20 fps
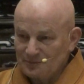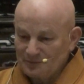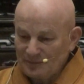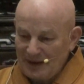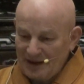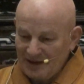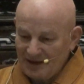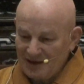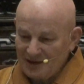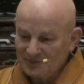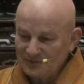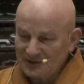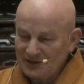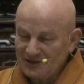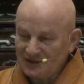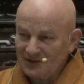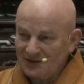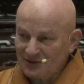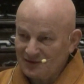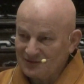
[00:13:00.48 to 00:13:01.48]

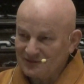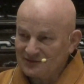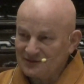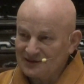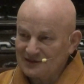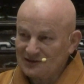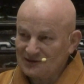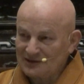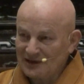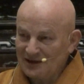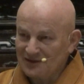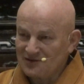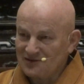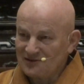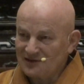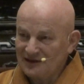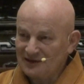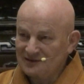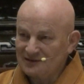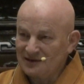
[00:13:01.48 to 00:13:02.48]
parami of the
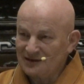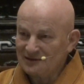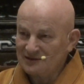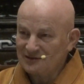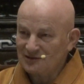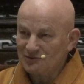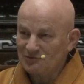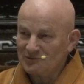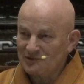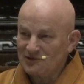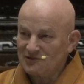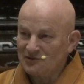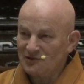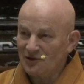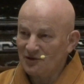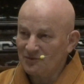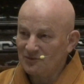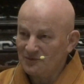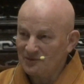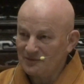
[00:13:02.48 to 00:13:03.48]
transcendental
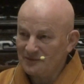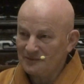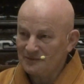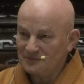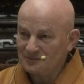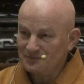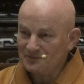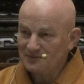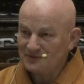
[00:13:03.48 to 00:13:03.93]
wisdom. Hmm?